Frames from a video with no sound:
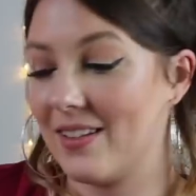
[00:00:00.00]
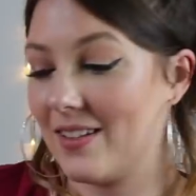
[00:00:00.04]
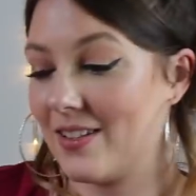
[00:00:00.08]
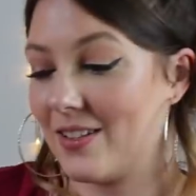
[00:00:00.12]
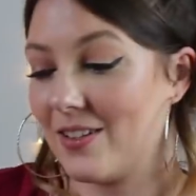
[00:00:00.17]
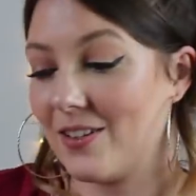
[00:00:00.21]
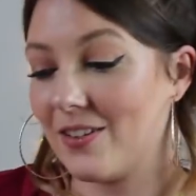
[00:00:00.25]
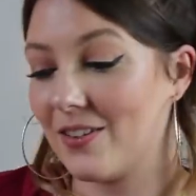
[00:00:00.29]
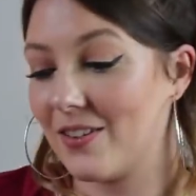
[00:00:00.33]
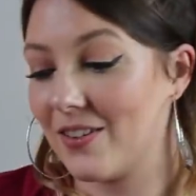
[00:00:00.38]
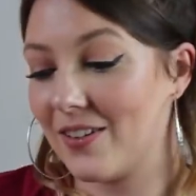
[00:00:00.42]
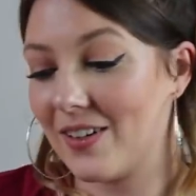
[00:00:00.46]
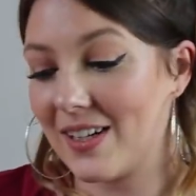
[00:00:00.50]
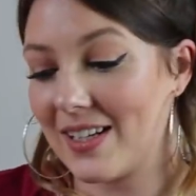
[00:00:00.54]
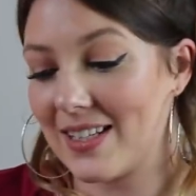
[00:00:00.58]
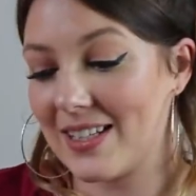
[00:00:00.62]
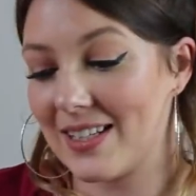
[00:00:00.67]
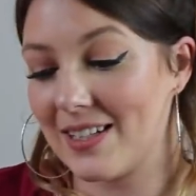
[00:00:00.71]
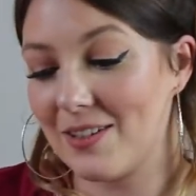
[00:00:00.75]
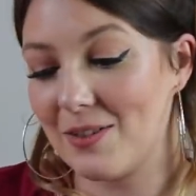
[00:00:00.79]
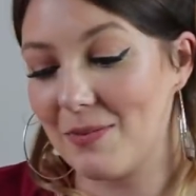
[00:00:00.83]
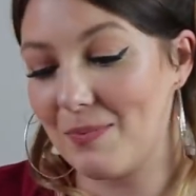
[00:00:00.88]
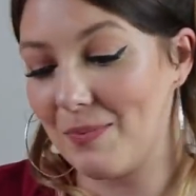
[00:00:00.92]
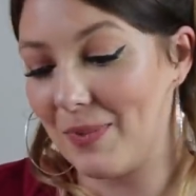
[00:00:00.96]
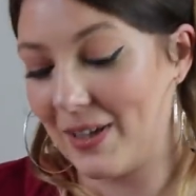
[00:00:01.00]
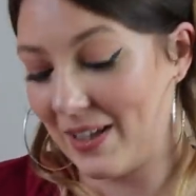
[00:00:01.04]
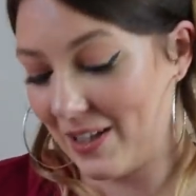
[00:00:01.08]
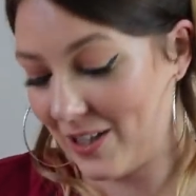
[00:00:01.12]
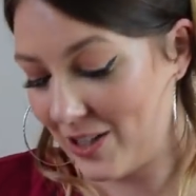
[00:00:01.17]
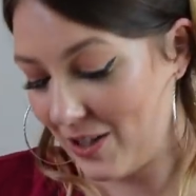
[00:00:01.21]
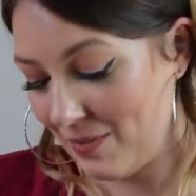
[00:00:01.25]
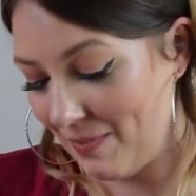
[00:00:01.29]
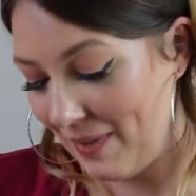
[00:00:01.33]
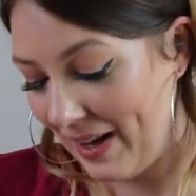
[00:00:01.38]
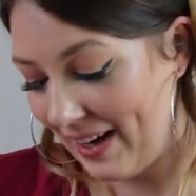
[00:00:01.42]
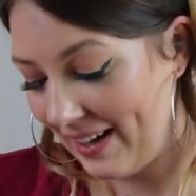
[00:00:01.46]
So got a nice little
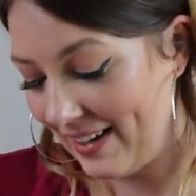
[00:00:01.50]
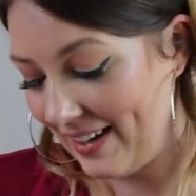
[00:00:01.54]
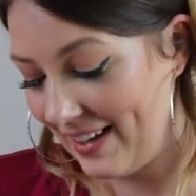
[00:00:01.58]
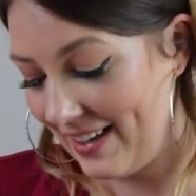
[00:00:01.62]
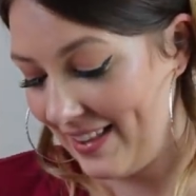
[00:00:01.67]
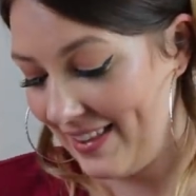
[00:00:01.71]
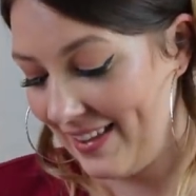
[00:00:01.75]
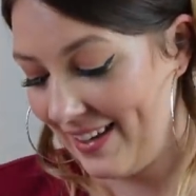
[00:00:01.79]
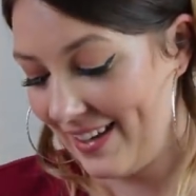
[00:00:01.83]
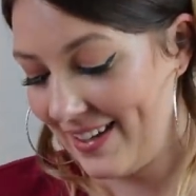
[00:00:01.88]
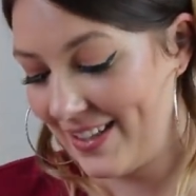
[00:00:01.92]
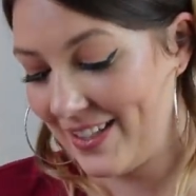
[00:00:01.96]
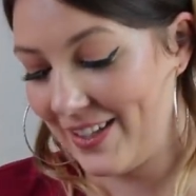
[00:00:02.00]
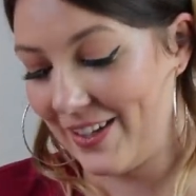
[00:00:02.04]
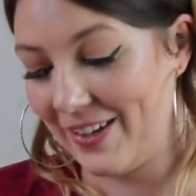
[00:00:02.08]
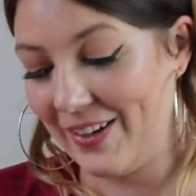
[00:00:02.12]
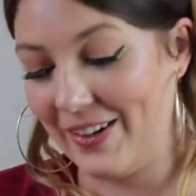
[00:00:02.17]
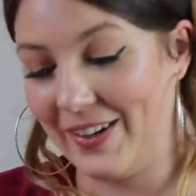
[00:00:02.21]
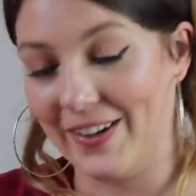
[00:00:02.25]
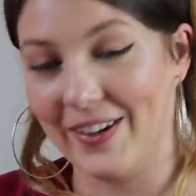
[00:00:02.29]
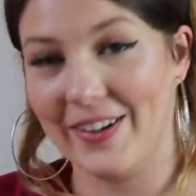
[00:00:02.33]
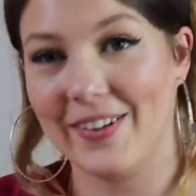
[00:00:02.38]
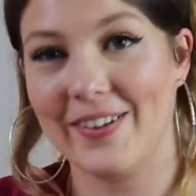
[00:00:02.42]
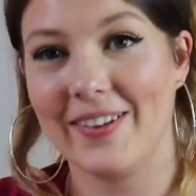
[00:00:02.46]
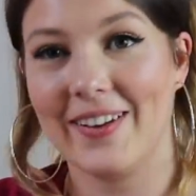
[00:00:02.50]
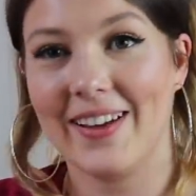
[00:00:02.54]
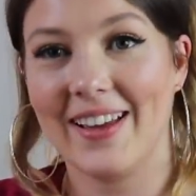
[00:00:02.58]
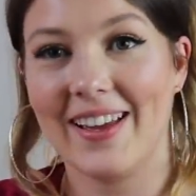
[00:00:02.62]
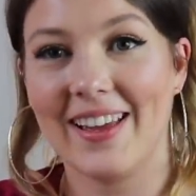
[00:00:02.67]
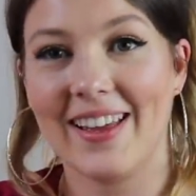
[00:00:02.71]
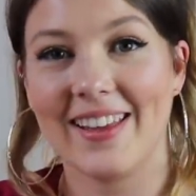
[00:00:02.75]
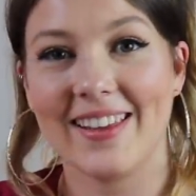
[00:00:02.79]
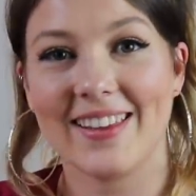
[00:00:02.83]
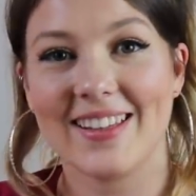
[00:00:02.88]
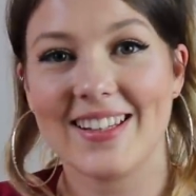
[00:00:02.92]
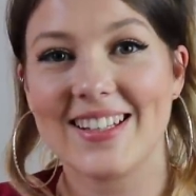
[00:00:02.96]
blusher palette in there too.
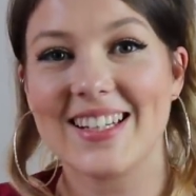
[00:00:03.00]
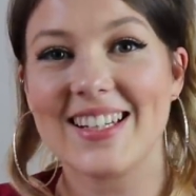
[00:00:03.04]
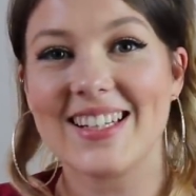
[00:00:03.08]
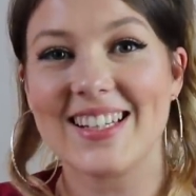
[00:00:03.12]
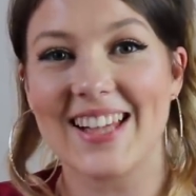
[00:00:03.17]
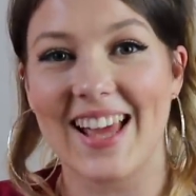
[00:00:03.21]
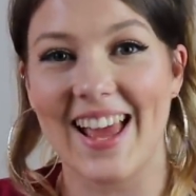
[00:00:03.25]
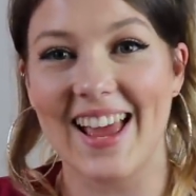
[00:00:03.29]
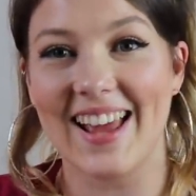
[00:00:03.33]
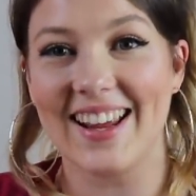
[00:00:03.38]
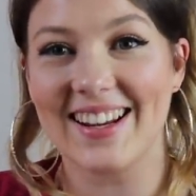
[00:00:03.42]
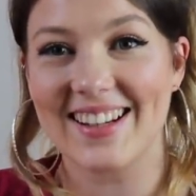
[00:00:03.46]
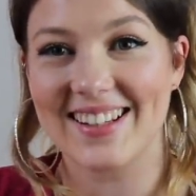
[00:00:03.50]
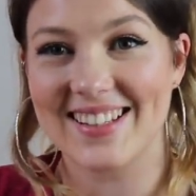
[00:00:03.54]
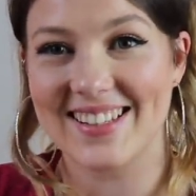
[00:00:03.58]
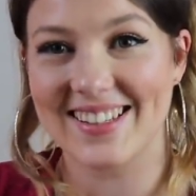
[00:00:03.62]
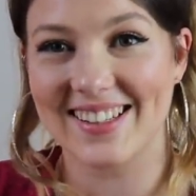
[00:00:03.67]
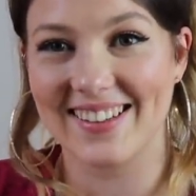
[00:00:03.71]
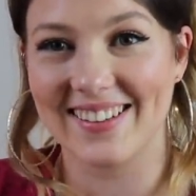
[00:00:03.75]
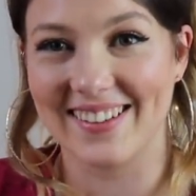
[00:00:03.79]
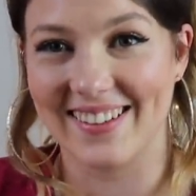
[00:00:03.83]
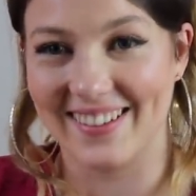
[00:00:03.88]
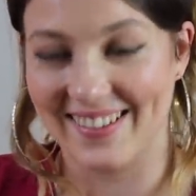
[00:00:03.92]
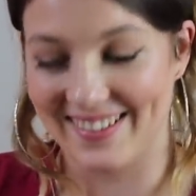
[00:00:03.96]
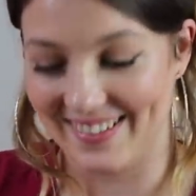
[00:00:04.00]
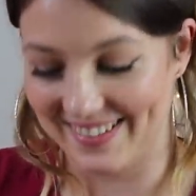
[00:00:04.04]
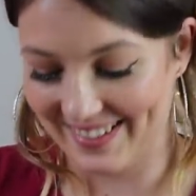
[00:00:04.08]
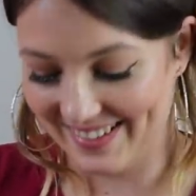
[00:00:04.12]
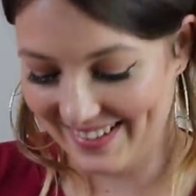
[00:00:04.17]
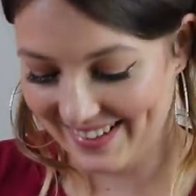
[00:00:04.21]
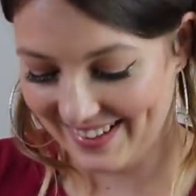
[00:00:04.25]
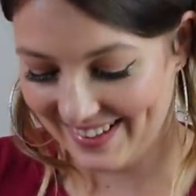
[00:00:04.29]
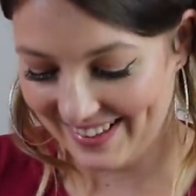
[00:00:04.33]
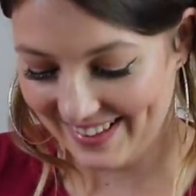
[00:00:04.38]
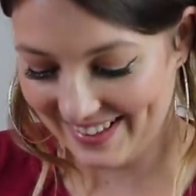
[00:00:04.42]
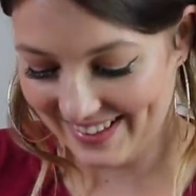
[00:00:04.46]
This is
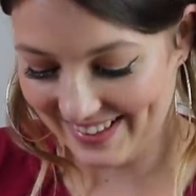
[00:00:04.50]
excellent.